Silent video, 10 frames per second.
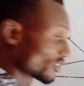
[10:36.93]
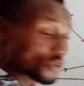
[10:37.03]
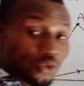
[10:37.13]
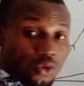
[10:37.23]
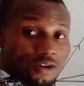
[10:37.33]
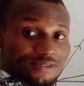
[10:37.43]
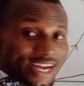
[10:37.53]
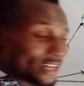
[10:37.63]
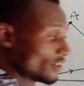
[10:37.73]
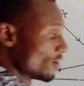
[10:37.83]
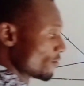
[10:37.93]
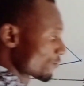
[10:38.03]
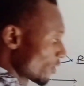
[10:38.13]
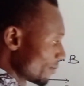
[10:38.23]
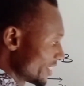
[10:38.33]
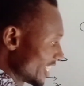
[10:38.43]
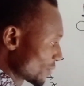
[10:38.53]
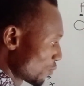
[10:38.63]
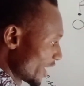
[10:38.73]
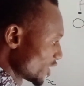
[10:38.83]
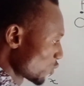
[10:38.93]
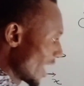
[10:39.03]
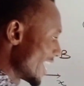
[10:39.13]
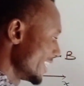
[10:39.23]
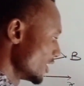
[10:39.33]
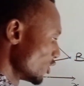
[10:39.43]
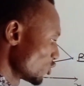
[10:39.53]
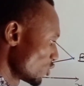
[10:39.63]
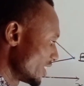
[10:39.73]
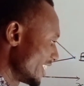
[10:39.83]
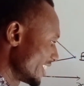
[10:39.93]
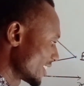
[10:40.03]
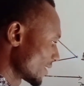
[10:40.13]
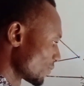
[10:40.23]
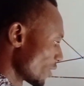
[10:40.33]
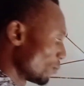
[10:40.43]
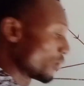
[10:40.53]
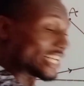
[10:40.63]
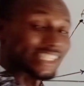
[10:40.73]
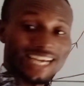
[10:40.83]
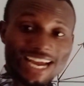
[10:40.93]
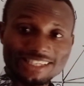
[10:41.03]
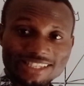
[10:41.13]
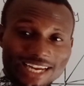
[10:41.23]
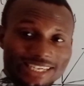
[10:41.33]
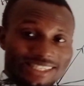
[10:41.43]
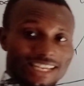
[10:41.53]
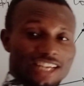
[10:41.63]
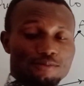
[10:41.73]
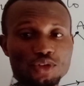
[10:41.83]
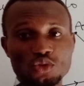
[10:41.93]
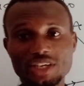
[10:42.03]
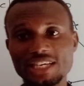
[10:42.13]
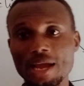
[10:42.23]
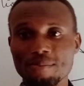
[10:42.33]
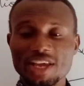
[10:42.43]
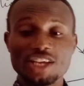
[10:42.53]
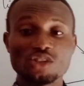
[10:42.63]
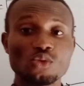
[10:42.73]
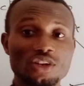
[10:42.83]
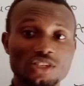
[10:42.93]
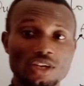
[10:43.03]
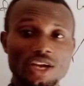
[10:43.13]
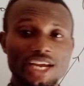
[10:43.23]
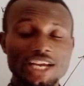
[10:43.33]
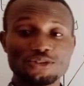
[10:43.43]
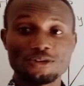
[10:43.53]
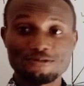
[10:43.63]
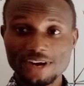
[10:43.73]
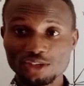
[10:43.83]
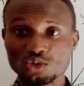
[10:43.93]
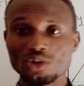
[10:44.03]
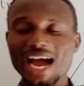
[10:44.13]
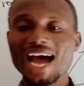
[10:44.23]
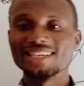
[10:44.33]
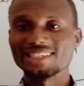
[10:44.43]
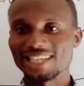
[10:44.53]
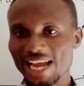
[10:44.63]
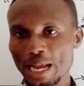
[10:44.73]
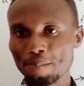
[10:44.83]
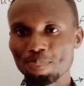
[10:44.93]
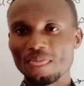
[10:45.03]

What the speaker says: is covered from this point Y to this point S, the distance between them is what is referred to as the